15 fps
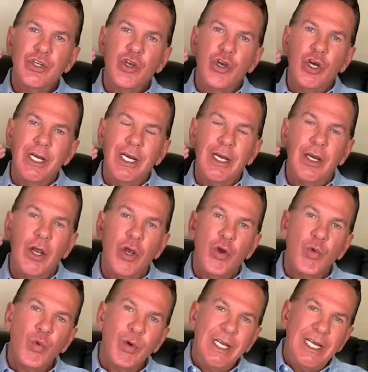couldn't
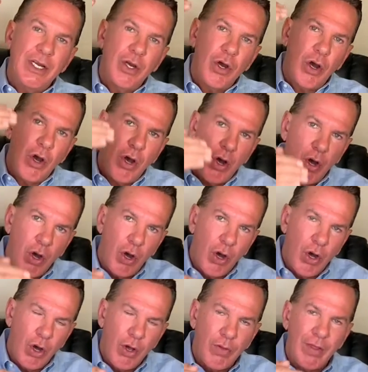
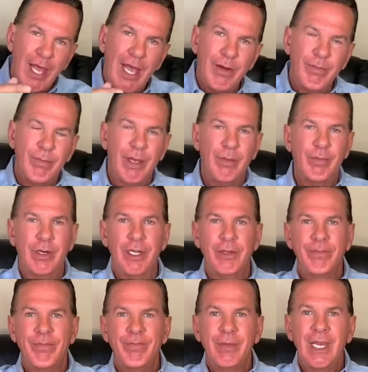recall that memory.
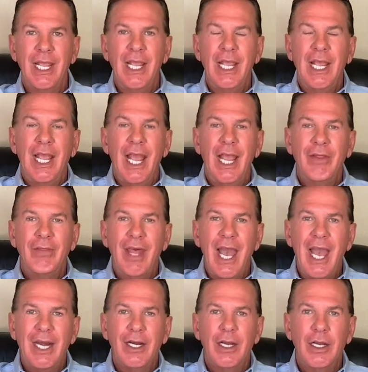And
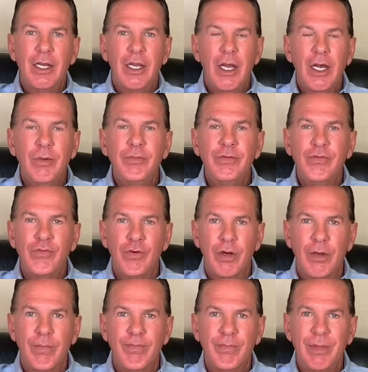that comes
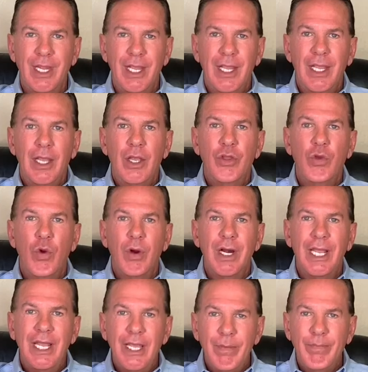from your
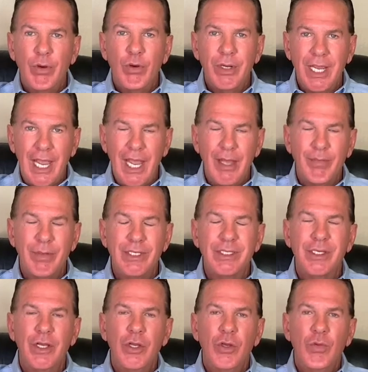
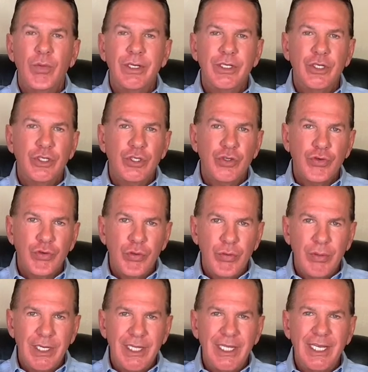hippocampus, which is
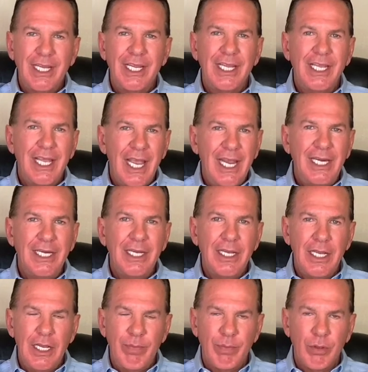truly the
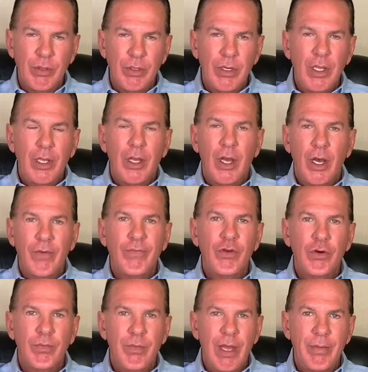gatekeeper of your
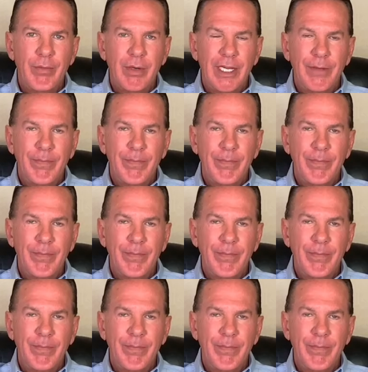memory.